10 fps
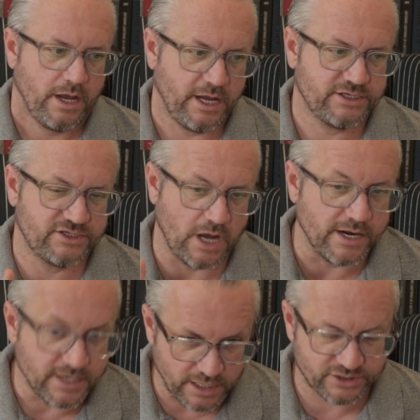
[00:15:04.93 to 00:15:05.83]
It's
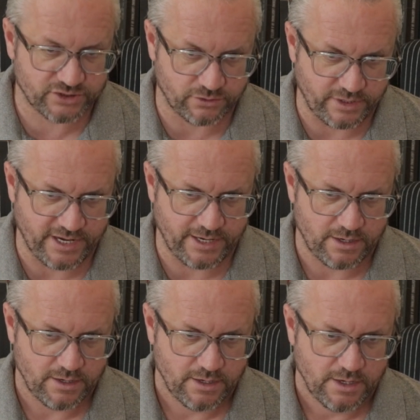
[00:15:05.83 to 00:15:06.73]
initially
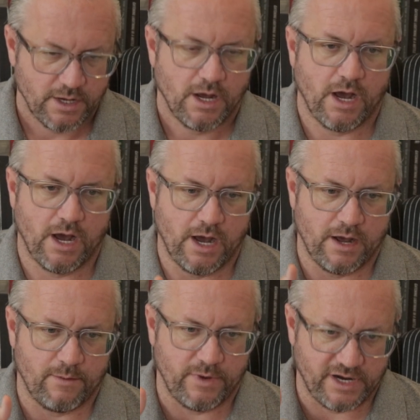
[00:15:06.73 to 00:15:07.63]

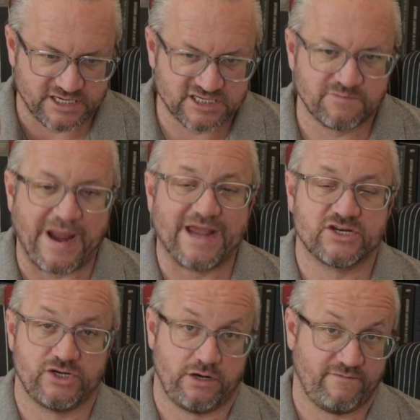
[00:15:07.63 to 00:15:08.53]
an
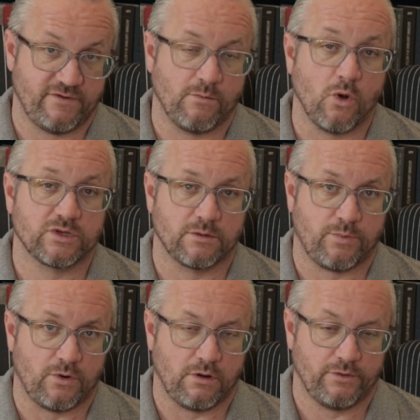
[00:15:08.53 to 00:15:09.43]
expansion of the
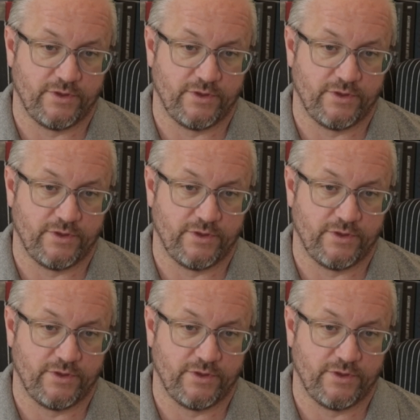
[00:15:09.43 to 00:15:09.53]
multiple,